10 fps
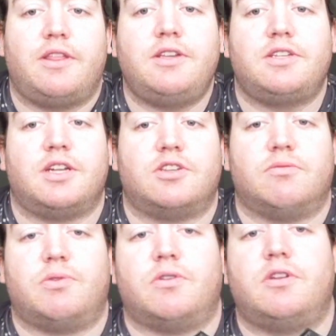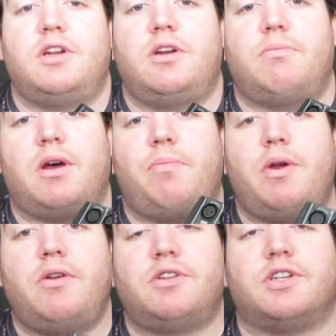this little board by
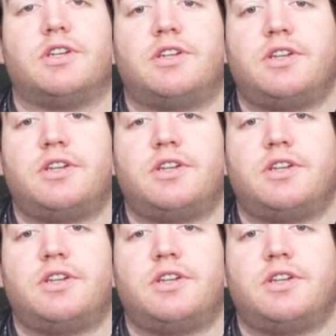Behringer